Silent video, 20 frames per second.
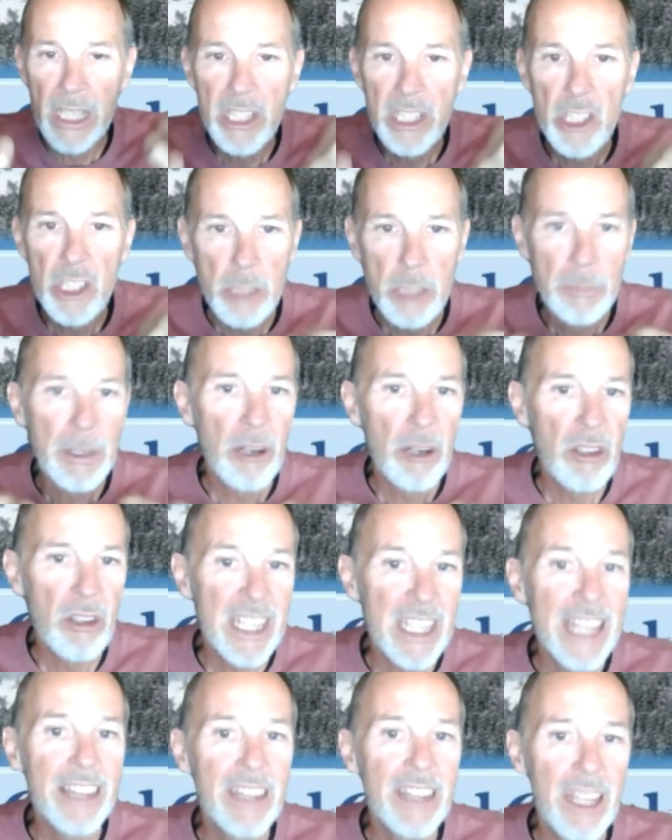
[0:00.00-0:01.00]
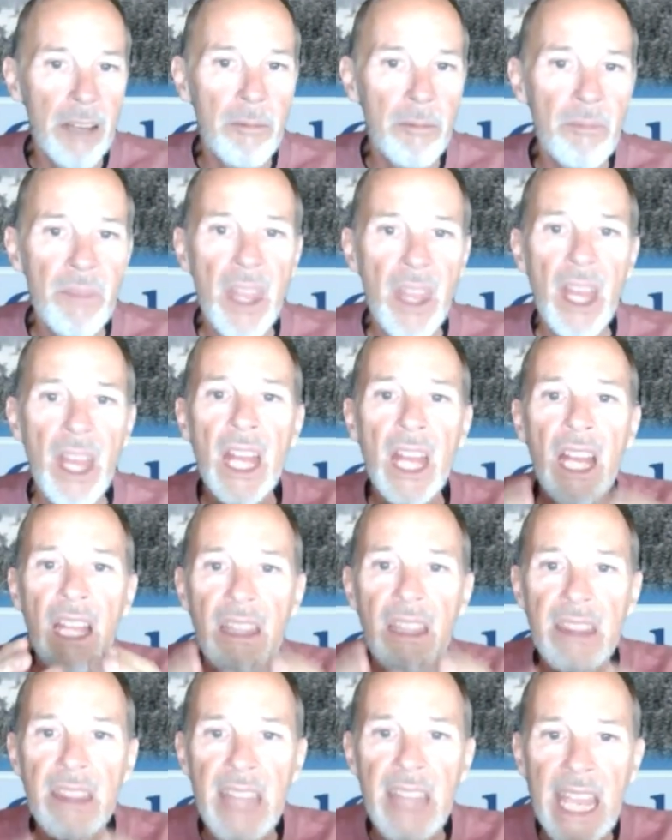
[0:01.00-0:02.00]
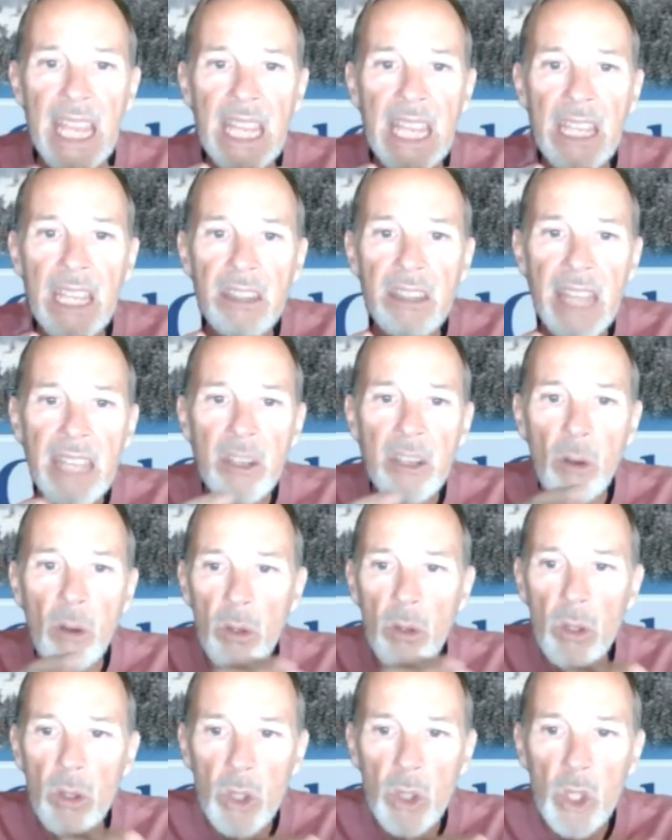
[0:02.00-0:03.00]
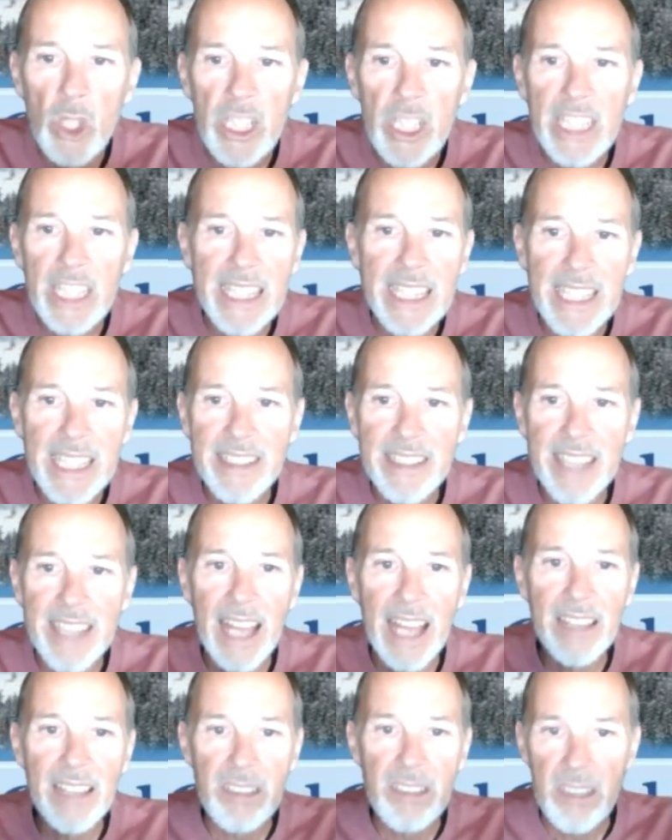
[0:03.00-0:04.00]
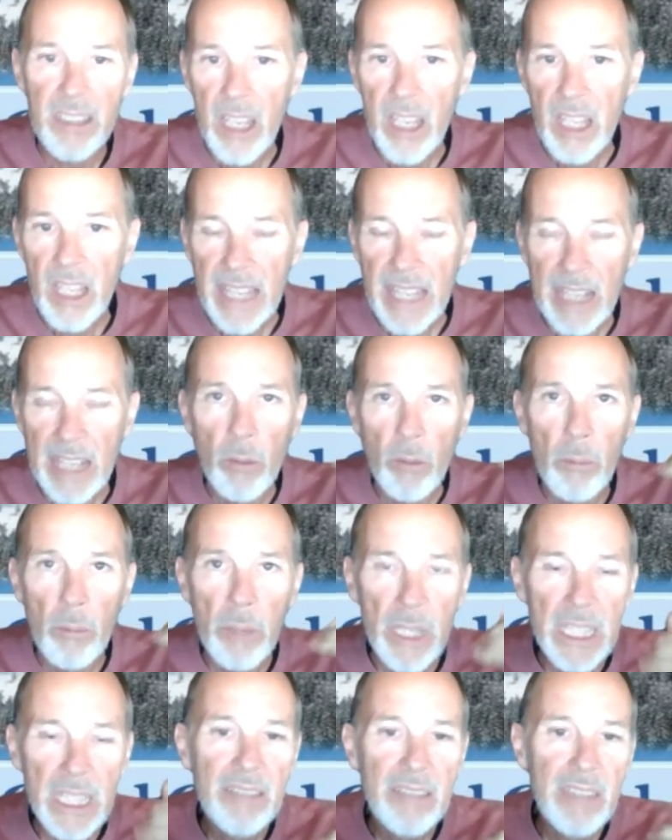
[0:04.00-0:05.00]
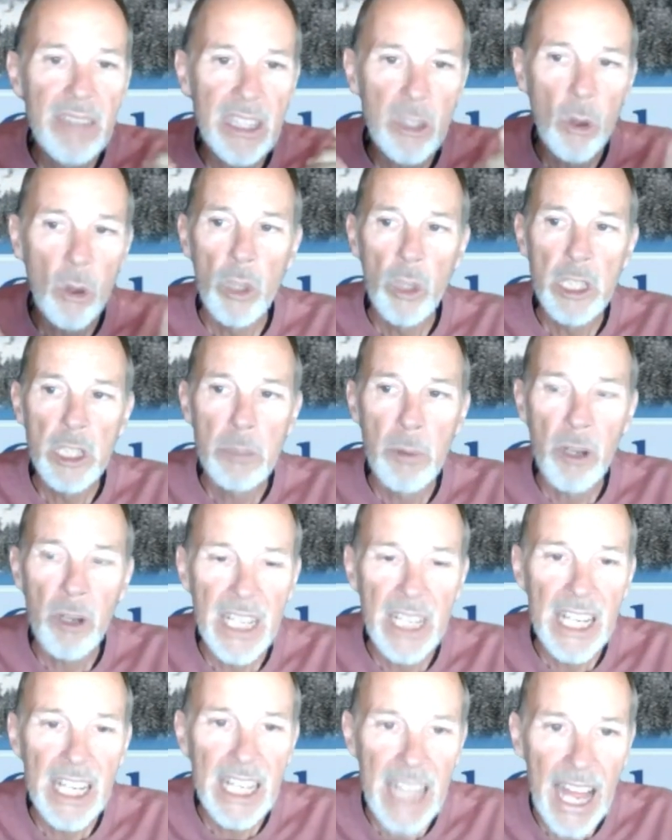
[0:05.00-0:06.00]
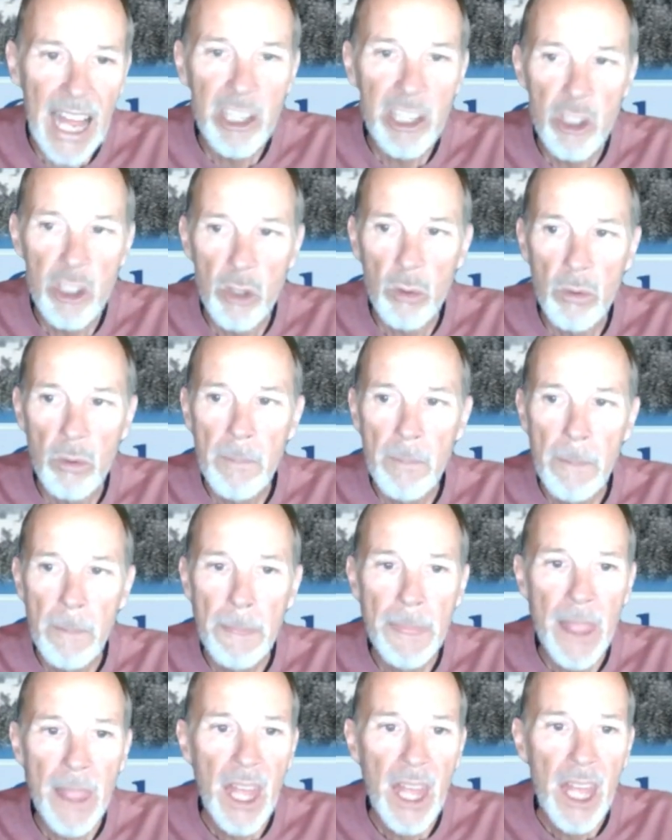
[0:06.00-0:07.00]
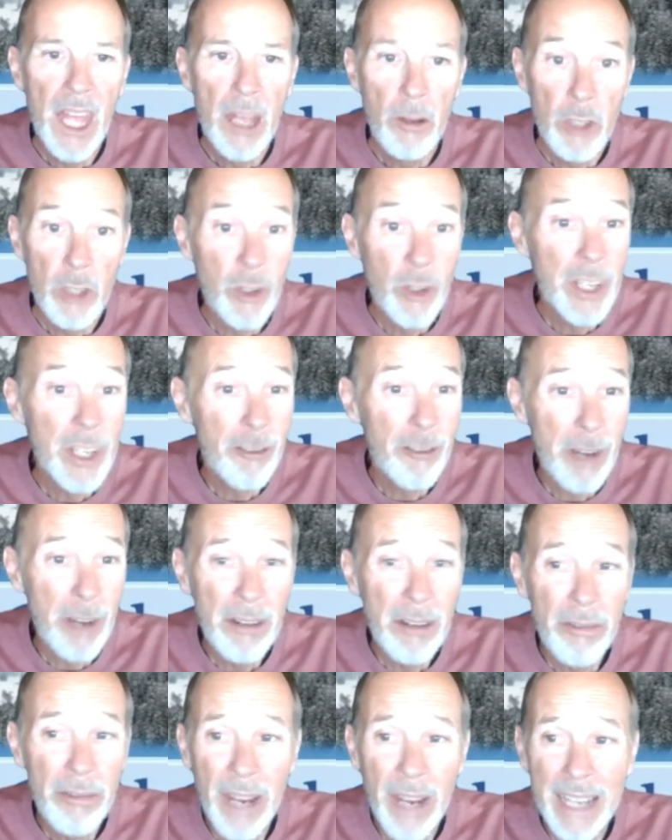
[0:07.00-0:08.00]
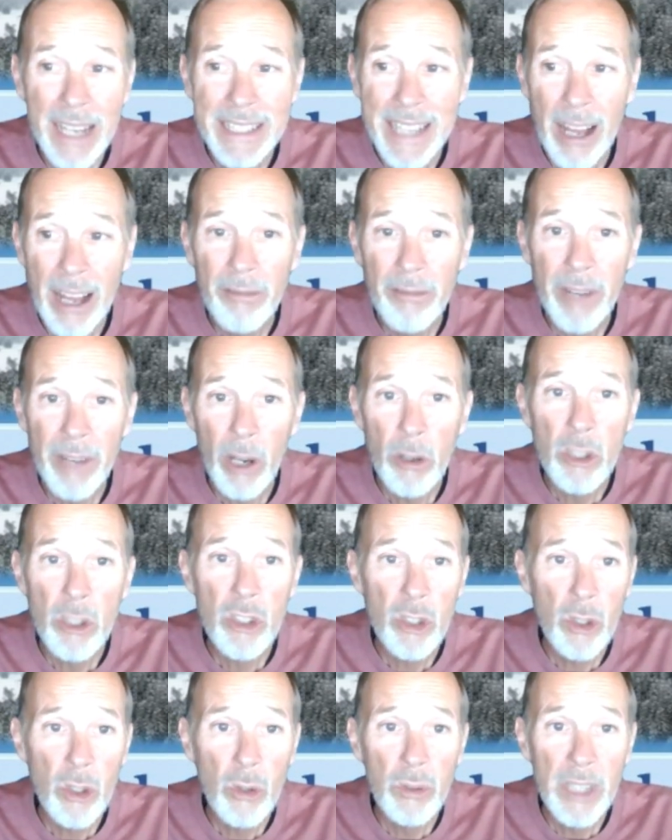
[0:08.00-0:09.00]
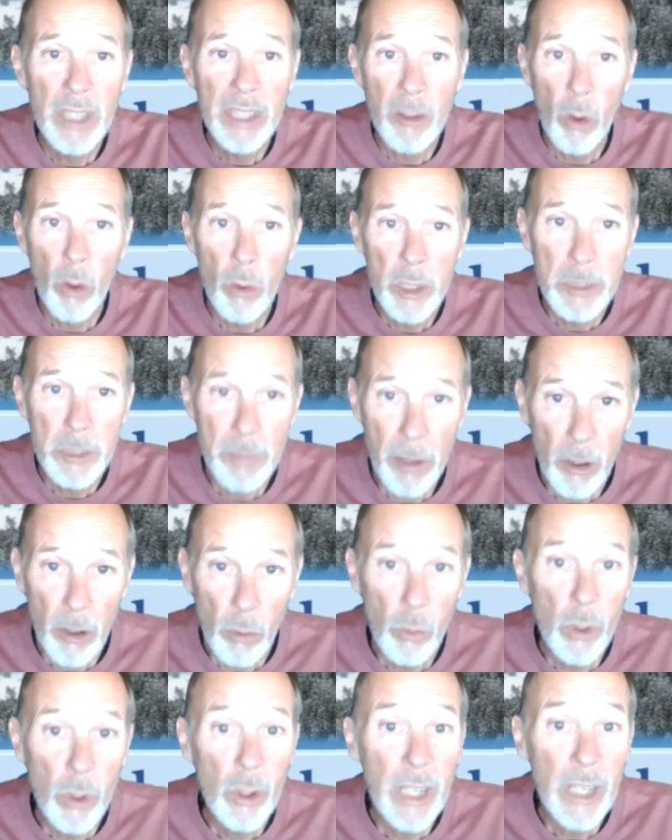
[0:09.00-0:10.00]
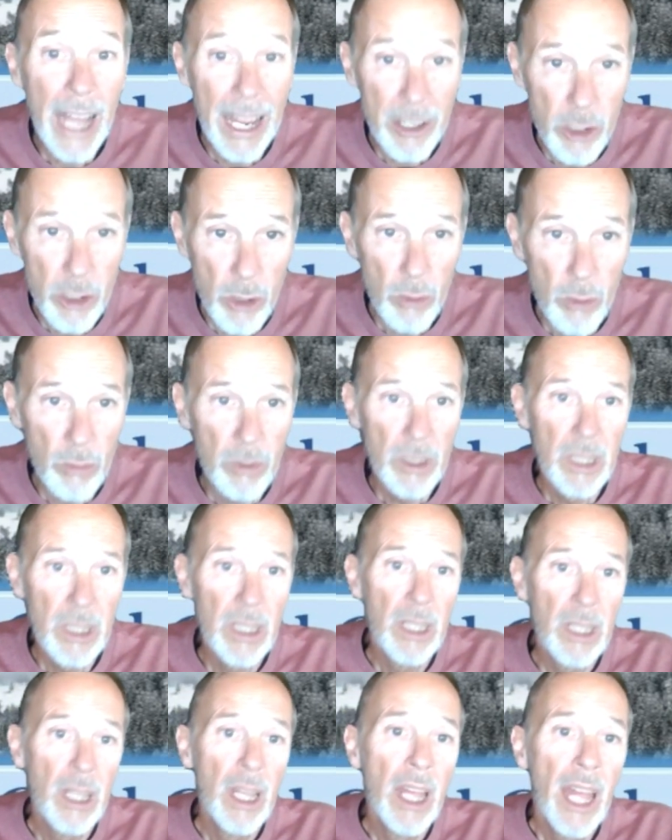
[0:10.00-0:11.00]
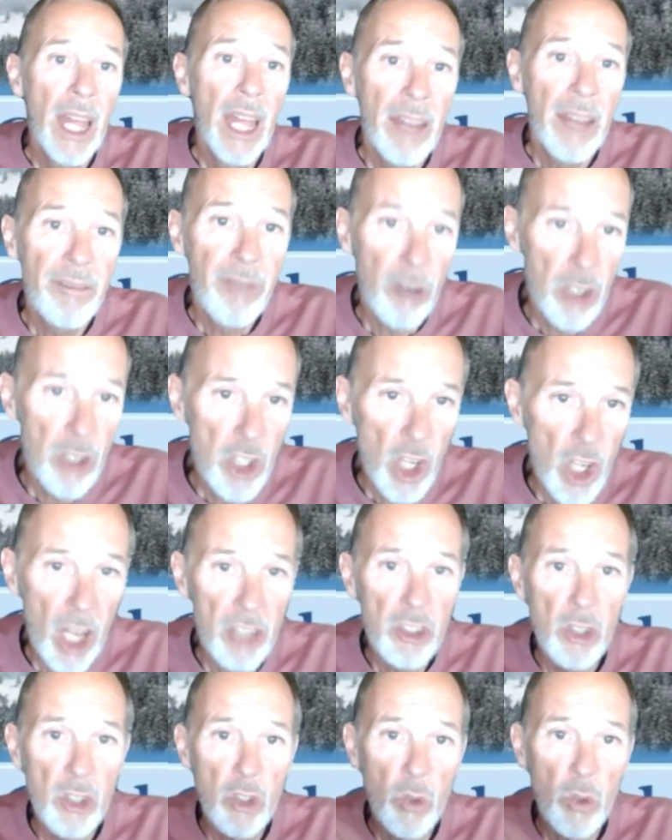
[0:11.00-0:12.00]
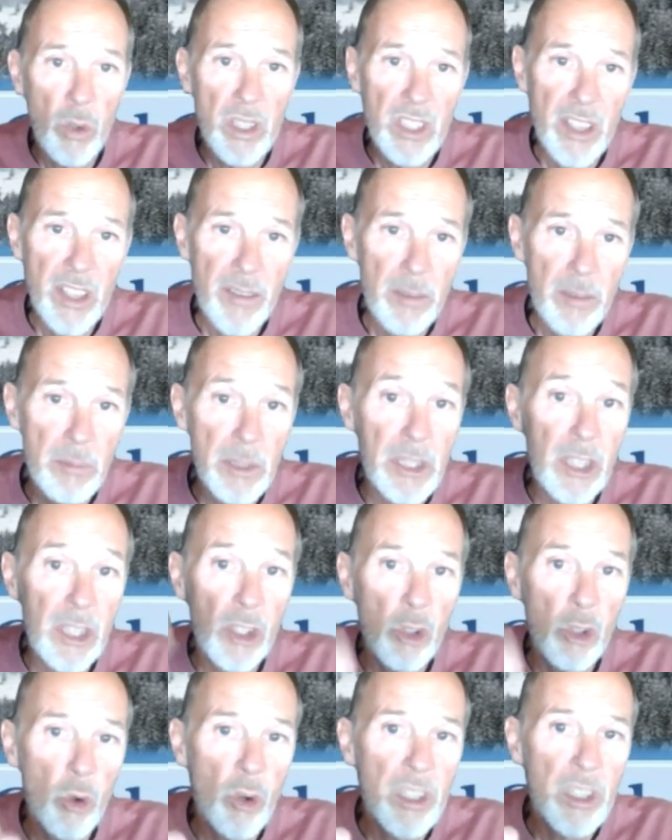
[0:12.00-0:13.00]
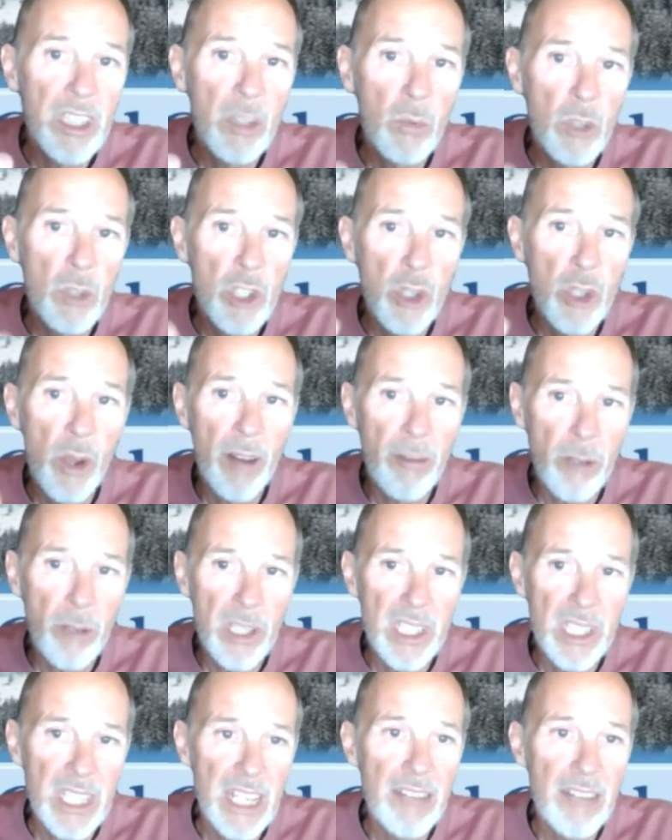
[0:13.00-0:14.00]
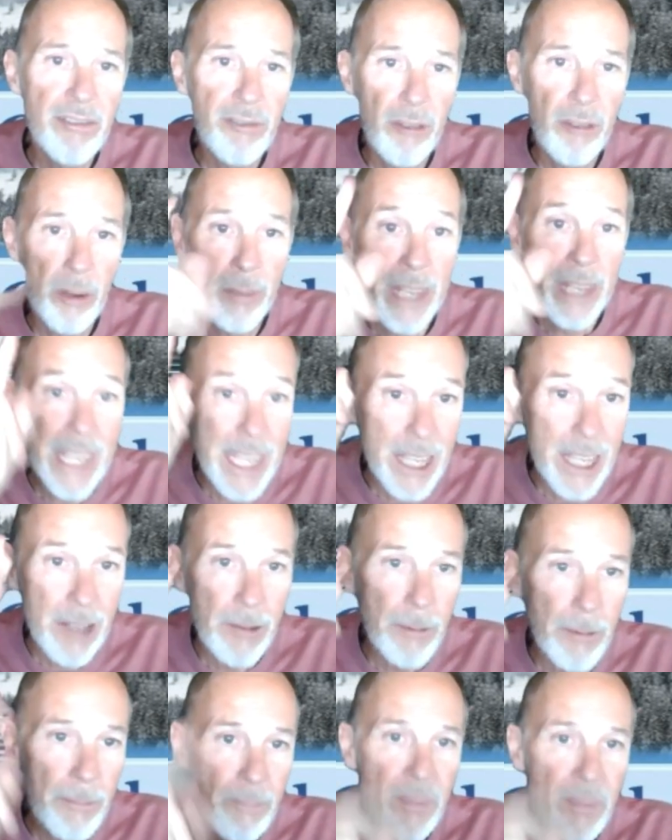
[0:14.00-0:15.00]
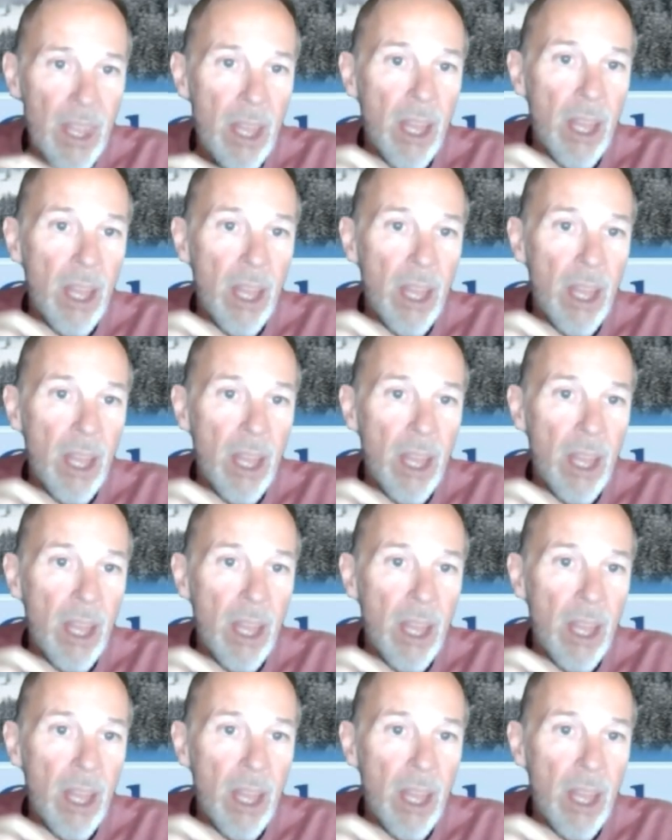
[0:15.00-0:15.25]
religious spirits in them, they don't look at this as they don't believe that the Holy Spirit can guide you. You're getting ready to find out very soon that the Holy Spirit will guide you. In 1 John 2:27, but the anointing which you have received from him